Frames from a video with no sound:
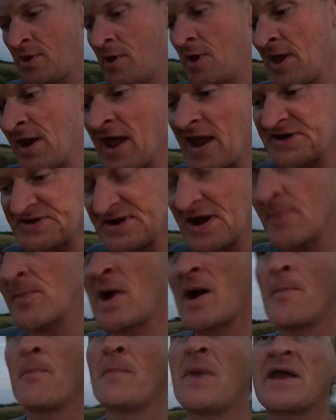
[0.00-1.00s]
And actually, I
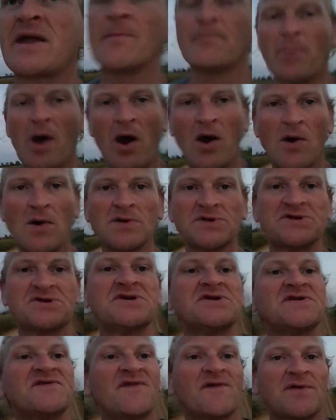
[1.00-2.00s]
might make a pause
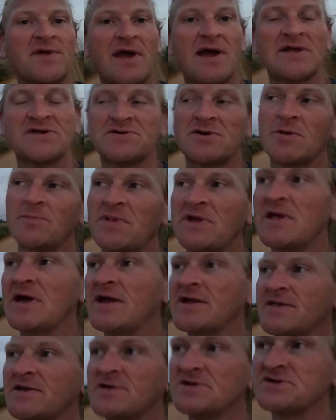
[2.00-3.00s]
just for that. So it'll be
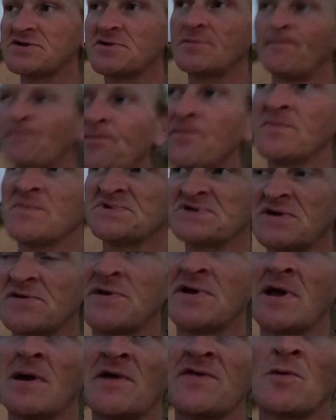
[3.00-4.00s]
like this. So
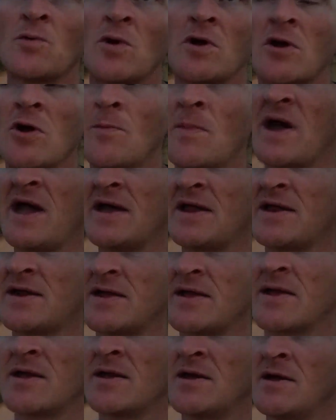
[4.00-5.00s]
then I'll have to work on my
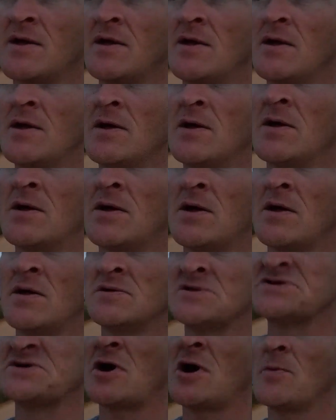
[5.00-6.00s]
editing.
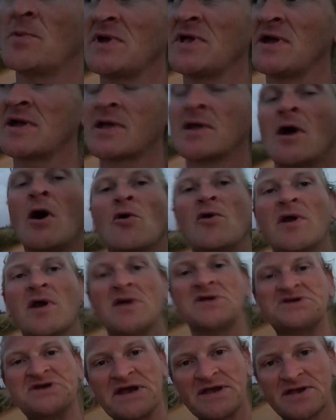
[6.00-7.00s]
So I'll be like, oh yeah,
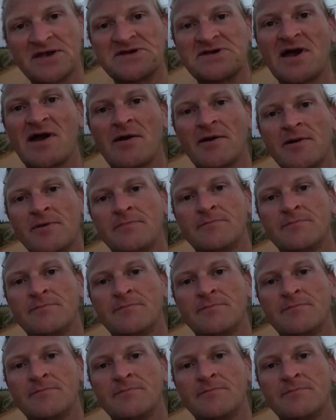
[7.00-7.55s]
check this out.